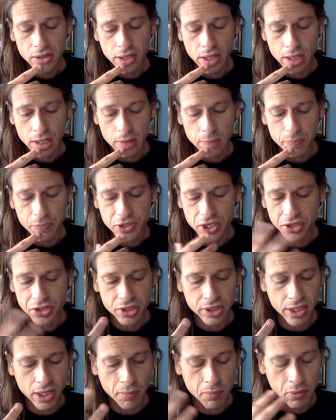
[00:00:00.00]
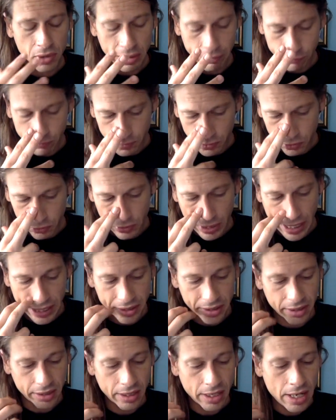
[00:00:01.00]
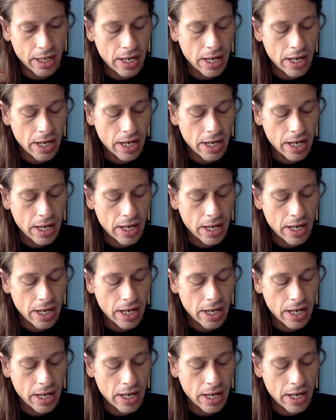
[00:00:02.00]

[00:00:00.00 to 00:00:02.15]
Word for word: Um, such an unbelievable writer.